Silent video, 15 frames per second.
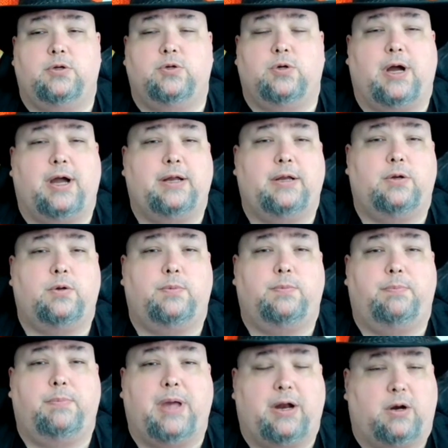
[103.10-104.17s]
try to do
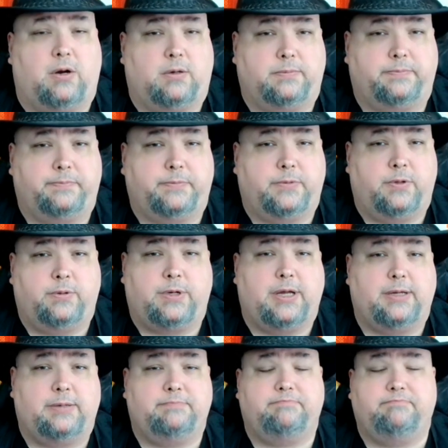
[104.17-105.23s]
better.
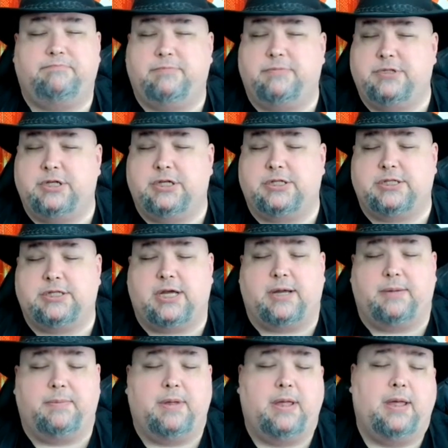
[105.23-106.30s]
Okay, just
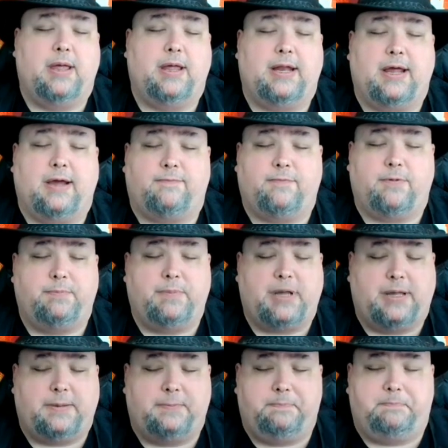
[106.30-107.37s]
some. Now, for
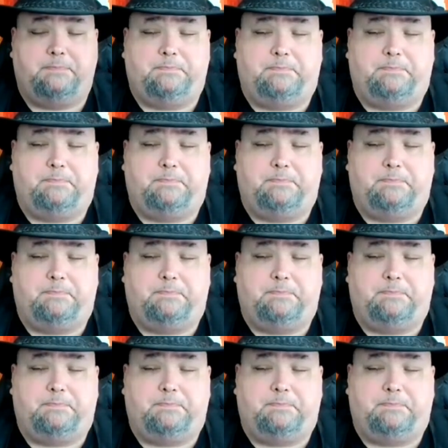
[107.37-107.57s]
me,